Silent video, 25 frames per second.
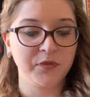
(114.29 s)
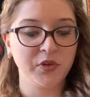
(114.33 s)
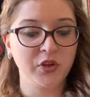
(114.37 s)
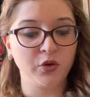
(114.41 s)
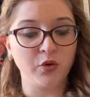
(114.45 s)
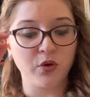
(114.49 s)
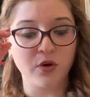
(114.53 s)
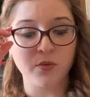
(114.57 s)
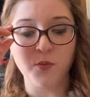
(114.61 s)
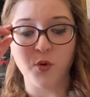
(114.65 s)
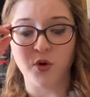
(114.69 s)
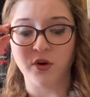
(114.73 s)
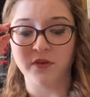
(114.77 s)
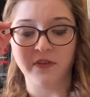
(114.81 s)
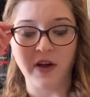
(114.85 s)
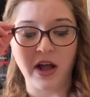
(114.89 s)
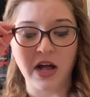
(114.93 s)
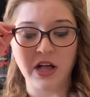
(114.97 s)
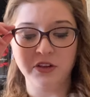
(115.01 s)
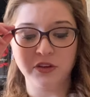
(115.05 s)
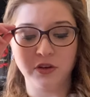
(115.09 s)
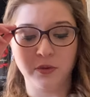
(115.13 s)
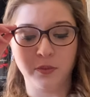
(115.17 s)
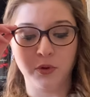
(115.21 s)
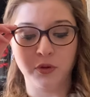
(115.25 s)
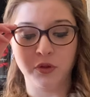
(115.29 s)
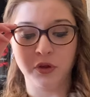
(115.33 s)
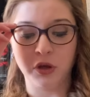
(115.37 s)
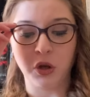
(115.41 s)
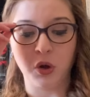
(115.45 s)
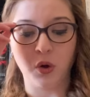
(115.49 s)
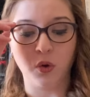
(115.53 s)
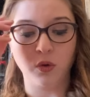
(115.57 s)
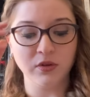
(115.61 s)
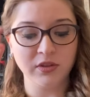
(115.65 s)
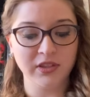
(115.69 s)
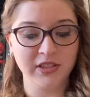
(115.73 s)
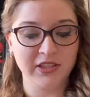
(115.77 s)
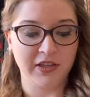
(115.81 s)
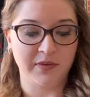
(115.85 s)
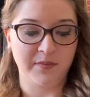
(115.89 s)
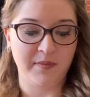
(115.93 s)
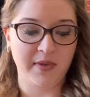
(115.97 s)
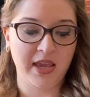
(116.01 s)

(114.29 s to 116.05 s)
"You're more valuable than gold to